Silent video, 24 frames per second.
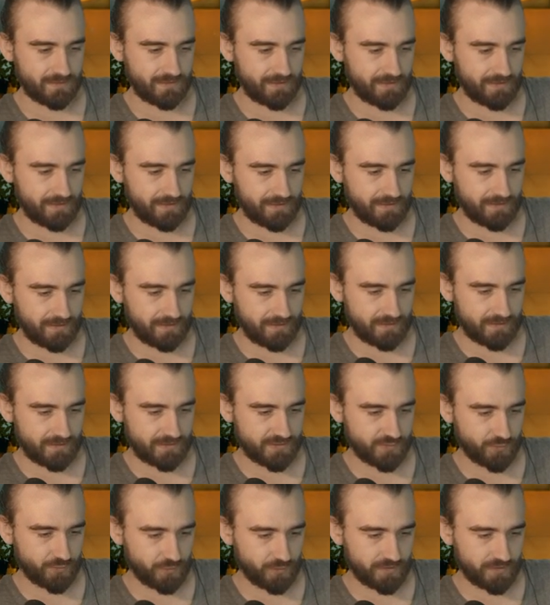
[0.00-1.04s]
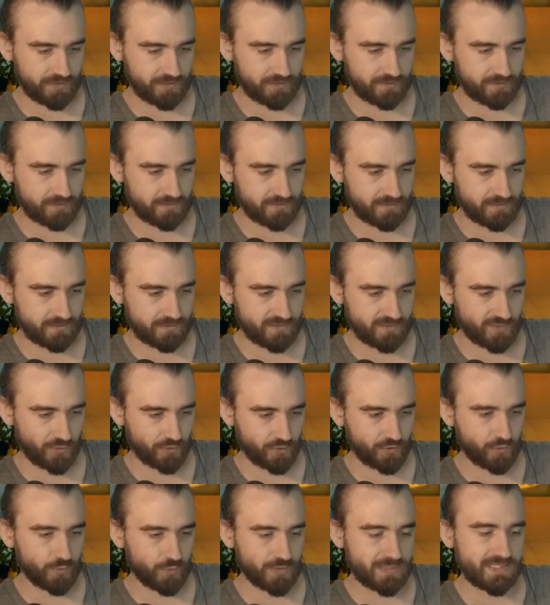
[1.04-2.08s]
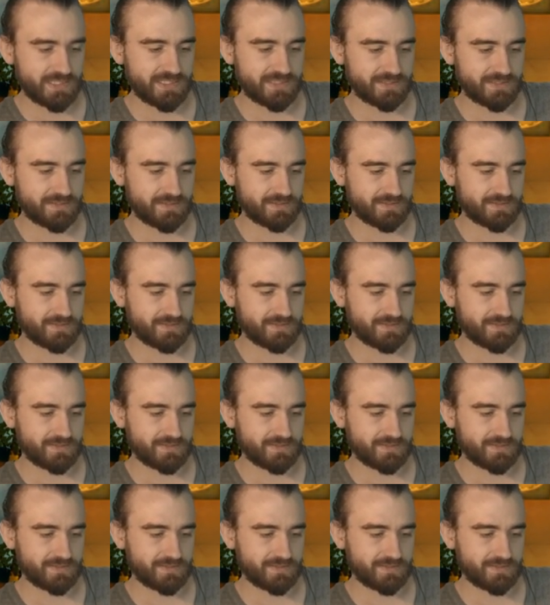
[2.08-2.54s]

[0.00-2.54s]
Uh, short. Short course.